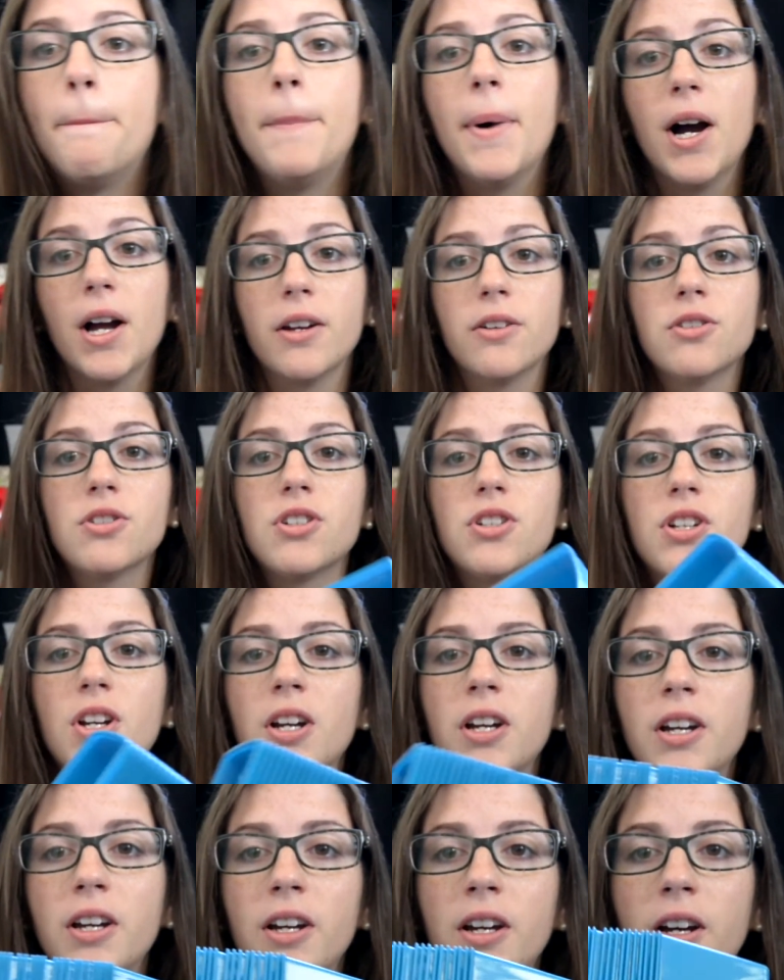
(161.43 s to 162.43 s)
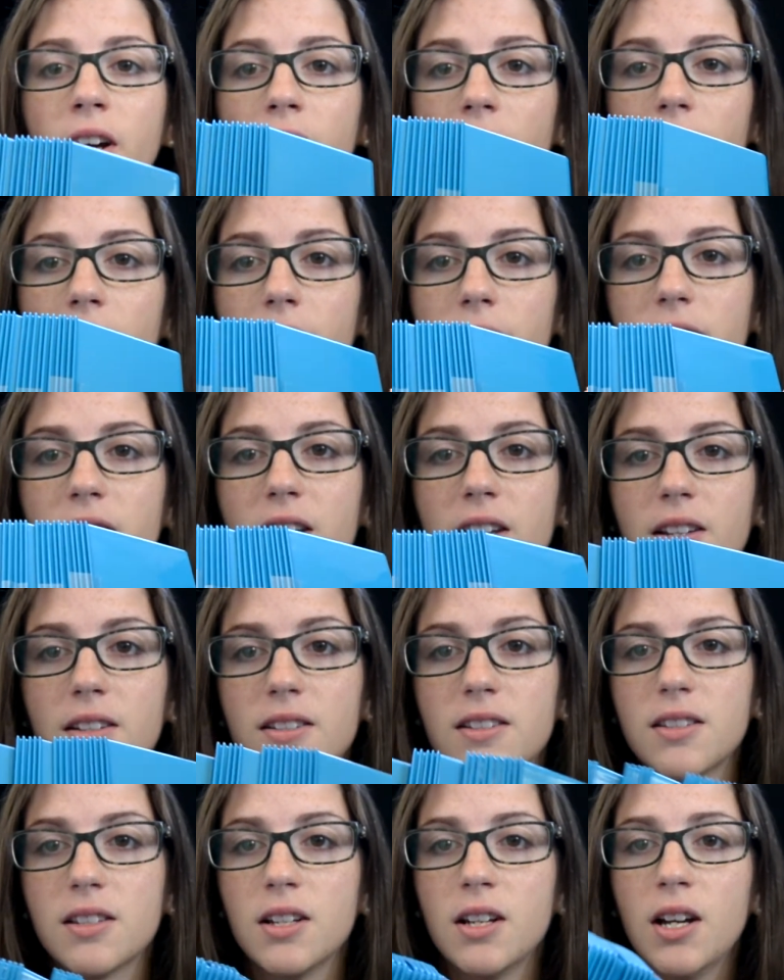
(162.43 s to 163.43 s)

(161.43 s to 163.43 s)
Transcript: bunch of these.